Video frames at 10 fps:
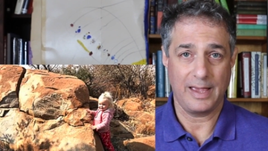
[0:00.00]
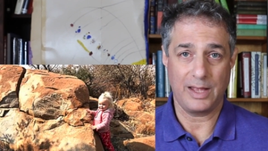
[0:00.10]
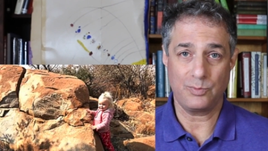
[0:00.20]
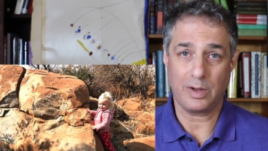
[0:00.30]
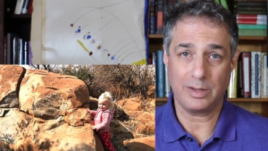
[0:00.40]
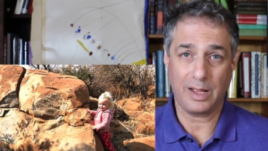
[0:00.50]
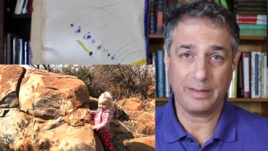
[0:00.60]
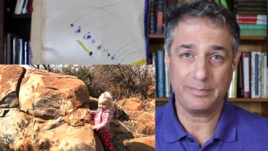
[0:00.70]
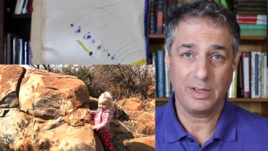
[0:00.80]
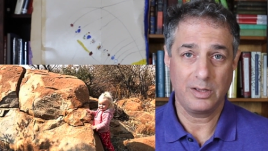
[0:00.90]
and while
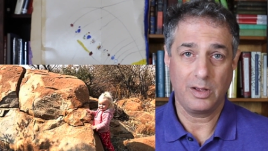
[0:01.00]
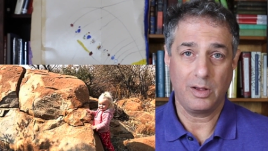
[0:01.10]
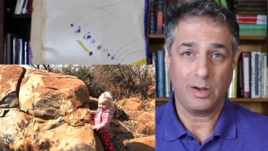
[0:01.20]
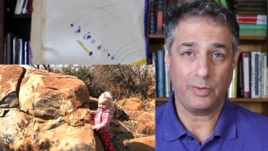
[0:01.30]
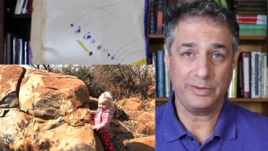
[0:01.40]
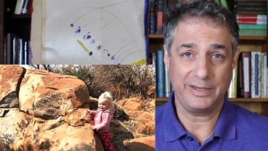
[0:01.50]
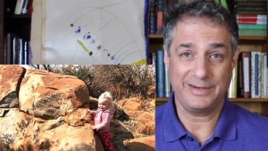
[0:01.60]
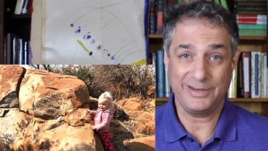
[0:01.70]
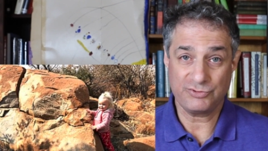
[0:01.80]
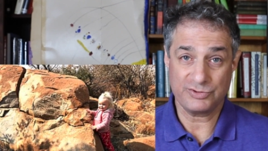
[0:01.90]
I'm only an
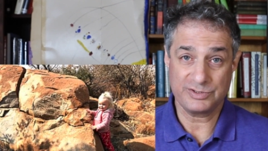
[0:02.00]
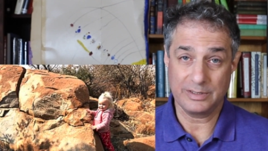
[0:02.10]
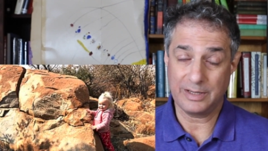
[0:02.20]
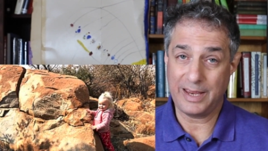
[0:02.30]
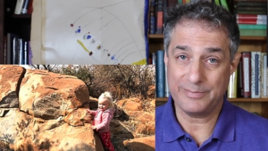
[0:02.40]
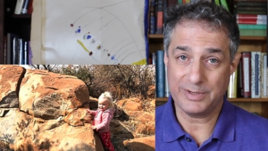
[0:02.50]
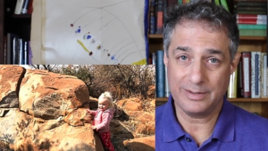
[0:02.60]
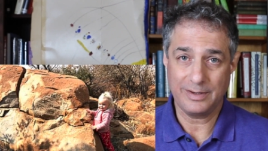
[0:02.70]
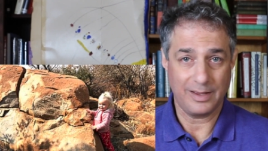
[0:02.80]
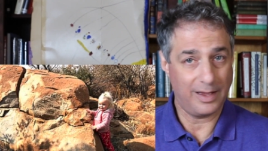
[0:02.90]
interested
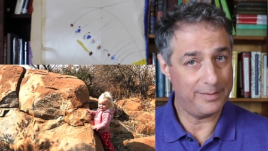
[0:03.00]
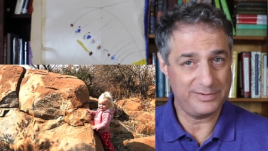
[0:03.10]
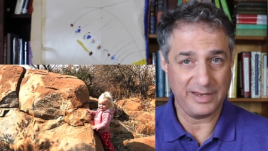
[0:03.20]
layman, I'm